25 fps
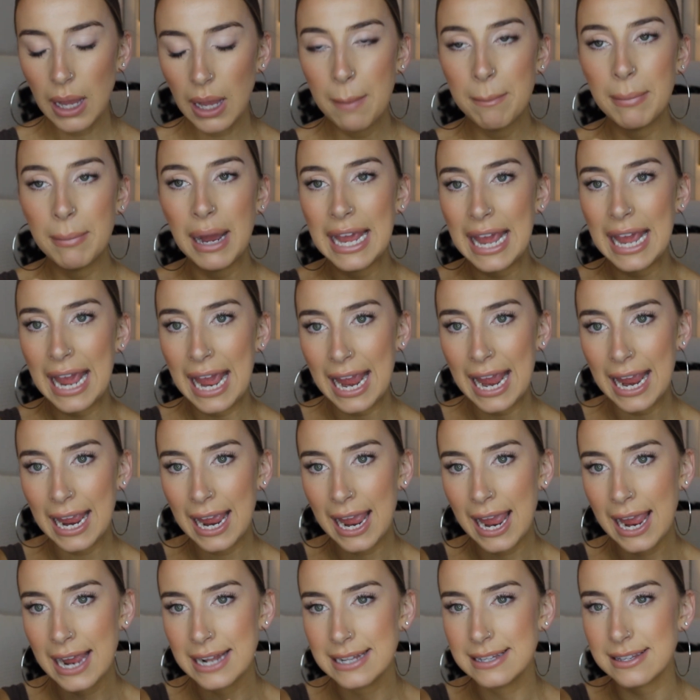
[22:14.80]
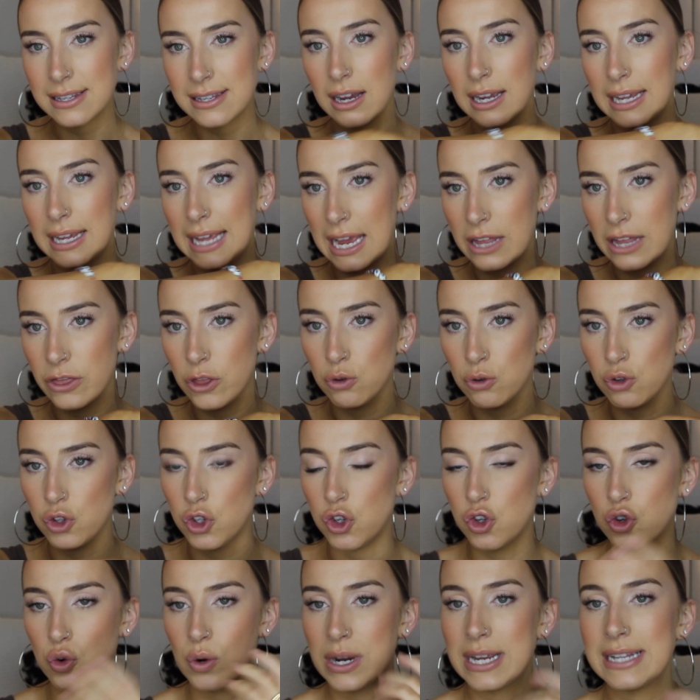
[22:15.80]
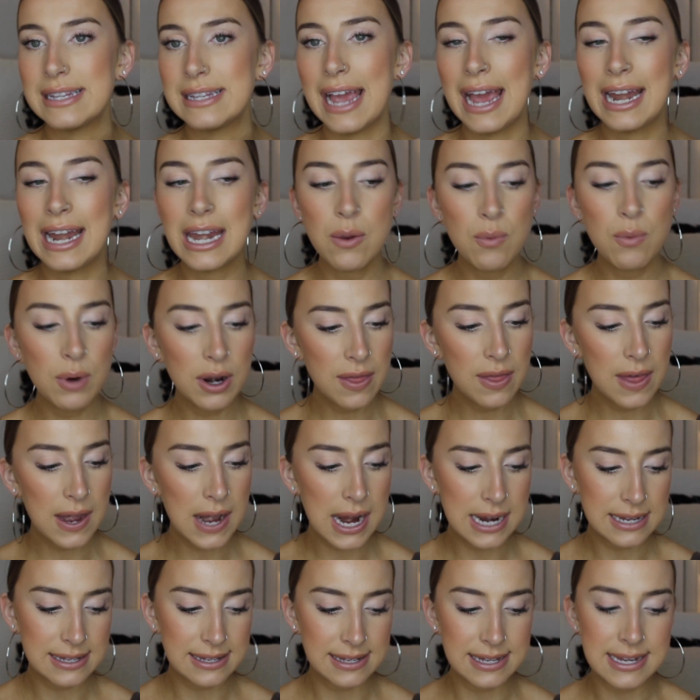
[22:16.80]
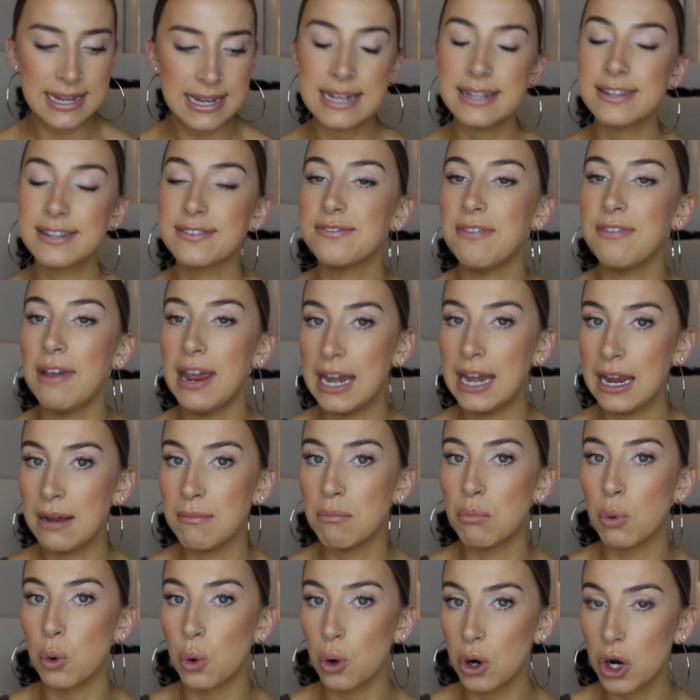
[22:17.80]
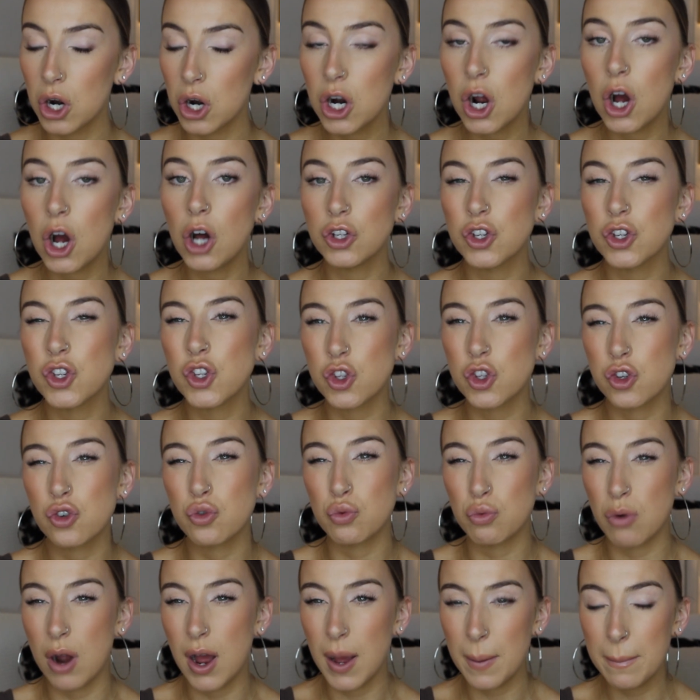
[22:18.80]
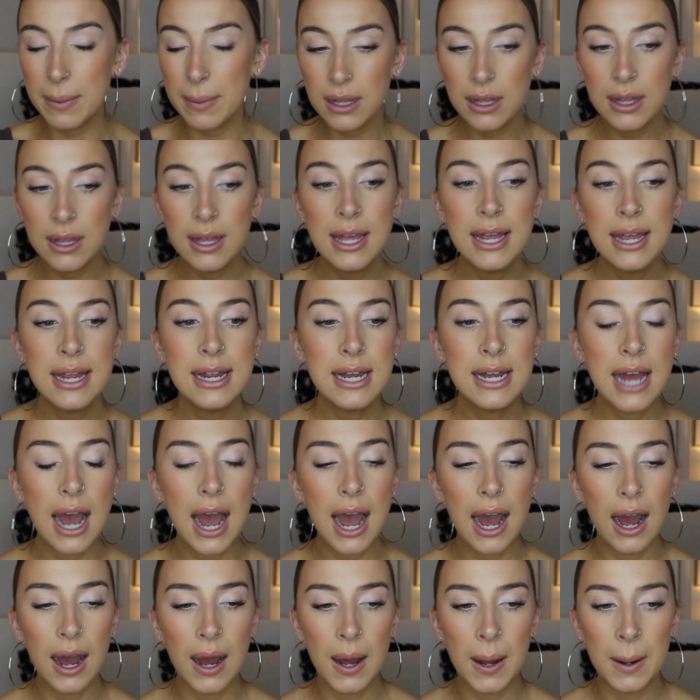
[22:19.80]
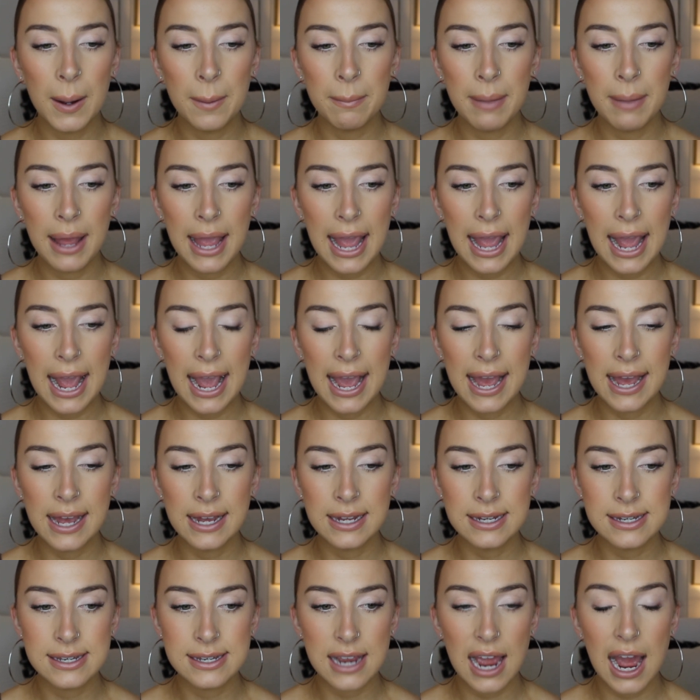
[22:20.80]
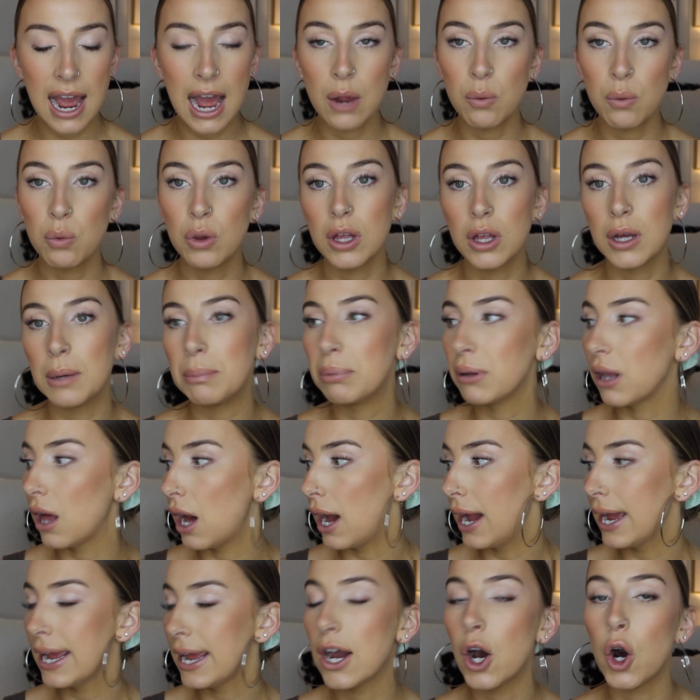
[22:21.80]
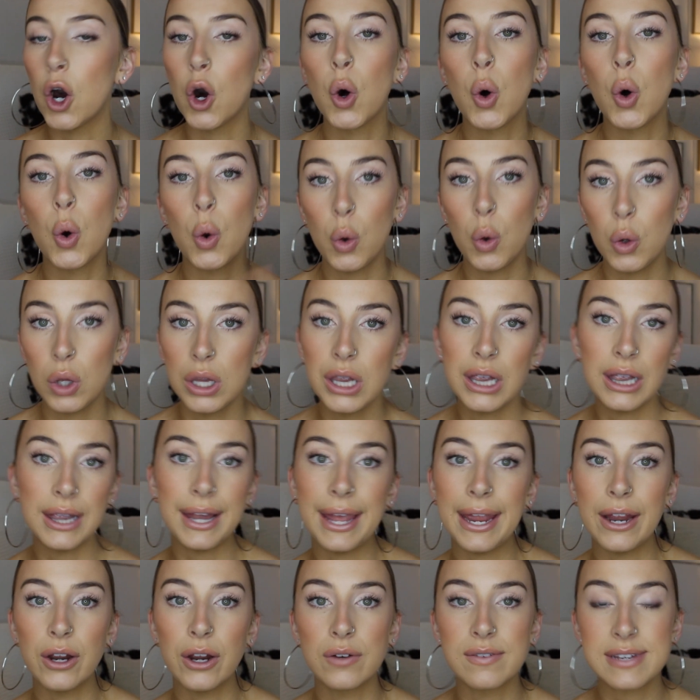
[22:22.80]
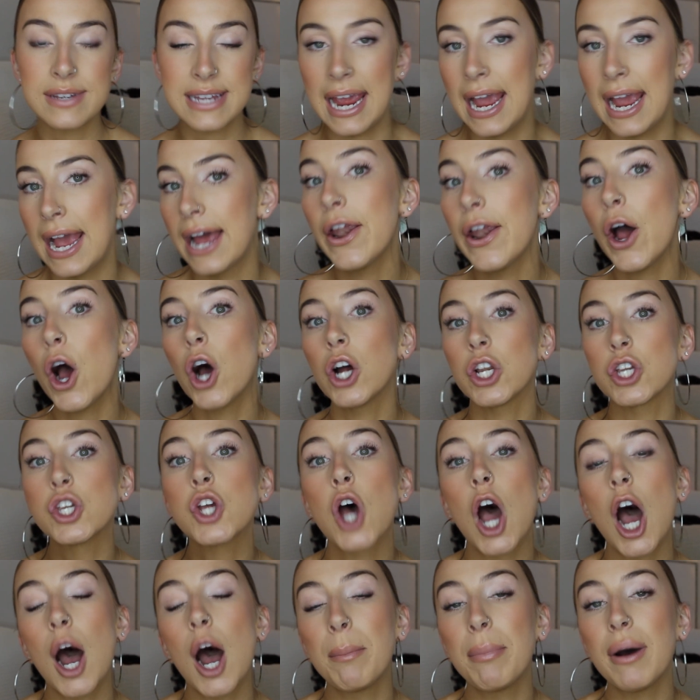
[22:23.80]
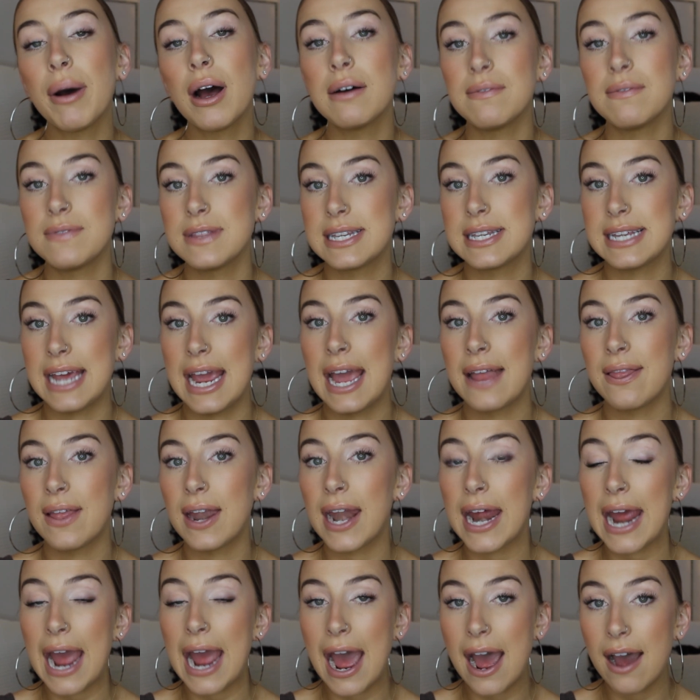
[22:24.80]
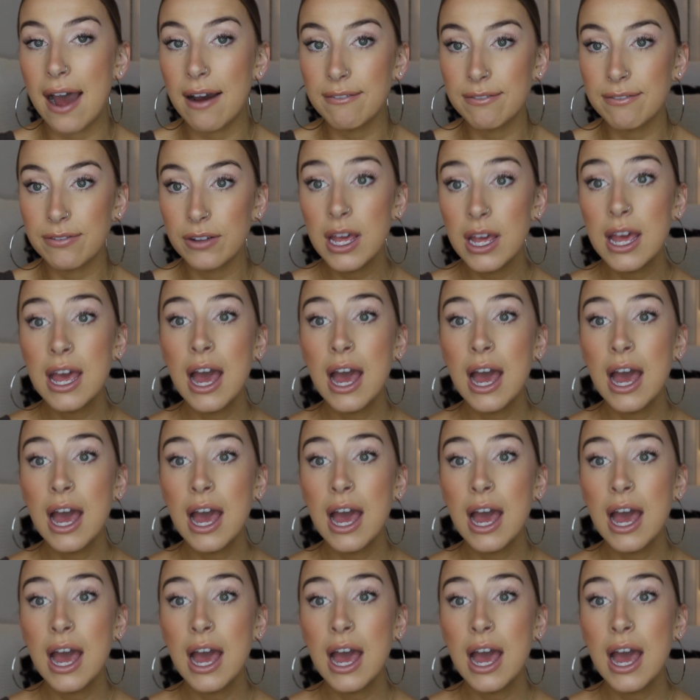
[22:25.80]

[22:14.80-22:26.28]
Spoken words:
my hands, again, those joints, anywhere that I see it's fading more, I'll scrub. And I will apply a whole layer of tan on top of the tan that I have.